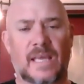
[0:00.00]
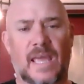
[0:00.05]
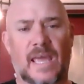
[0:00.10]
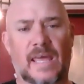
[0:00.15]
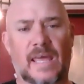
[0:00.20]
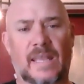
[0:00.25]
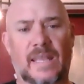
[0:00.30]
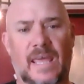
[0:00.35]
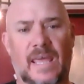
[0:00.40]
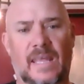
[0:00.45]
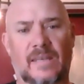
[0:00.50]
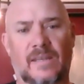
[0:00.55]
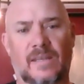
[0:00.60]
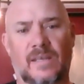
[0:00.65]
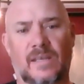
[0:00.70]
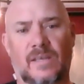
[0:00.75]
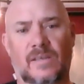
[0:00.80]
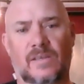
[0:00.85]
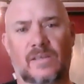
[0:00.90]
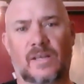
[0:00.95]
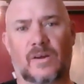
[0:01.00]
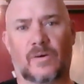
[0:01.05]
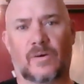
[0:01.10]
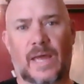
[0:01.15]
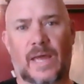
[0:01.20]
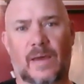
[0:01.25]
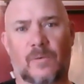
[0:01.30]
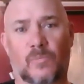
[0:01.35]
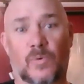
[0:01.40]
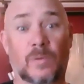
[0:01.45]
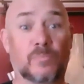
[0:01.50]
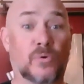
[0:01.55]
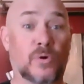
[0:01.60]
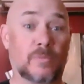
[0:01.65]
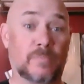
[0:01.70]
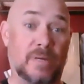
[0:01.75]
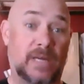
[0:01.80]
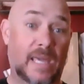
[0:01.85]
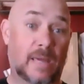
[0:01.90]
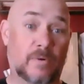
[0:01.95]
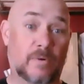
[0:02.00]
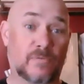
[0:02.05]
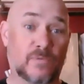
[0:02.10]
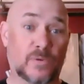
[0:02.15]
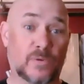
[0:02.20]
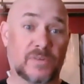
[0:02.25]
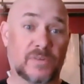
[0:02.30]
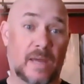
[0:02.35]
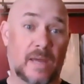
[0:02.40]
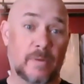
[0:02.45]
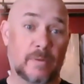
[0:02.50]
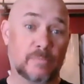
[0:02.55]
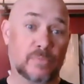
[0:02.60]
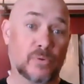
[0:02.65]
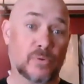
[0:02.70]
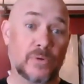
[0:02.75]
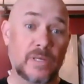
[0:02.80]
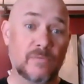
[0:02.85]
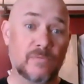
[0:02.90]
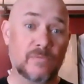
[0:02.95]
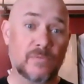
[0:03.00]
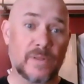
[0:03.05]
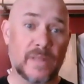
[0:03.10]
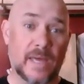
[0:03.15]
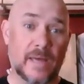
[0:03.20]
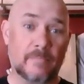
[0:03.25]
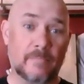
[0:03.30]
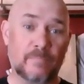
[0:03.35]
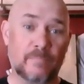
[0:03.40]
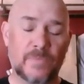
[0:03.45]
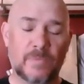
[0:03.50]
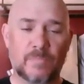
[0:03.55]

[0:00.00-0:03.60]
And then, at one point became a full-time employee for them.